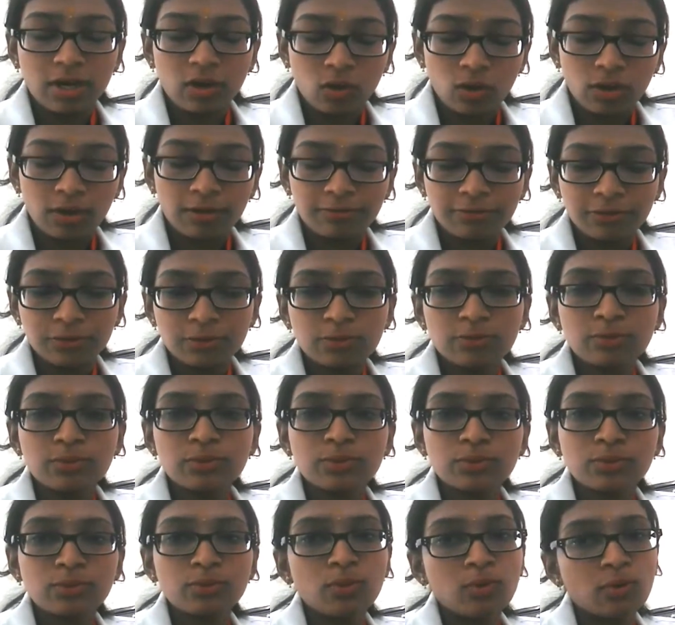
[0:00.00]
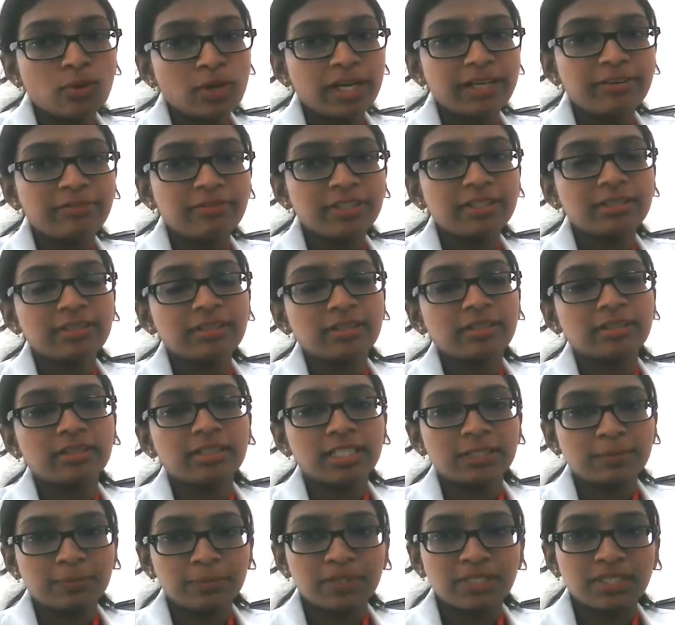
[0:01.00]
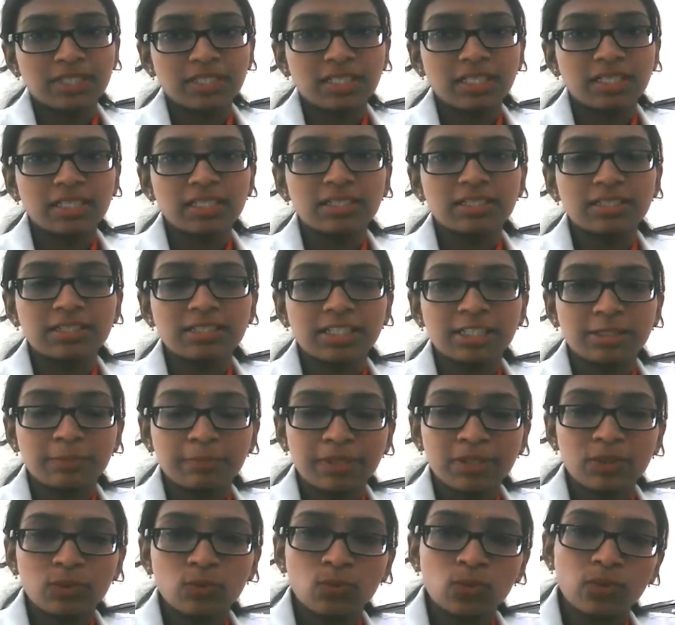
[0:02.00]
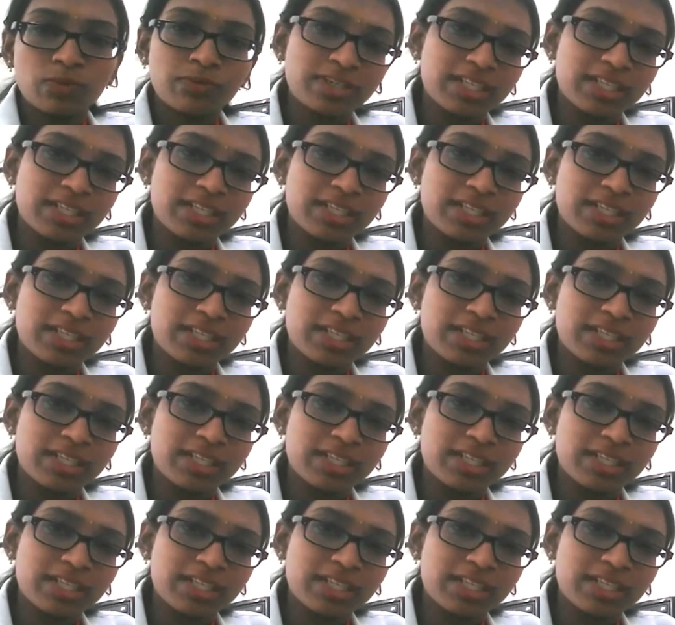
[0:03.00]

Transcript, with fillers: all of you, to go ahead with this particular treatment,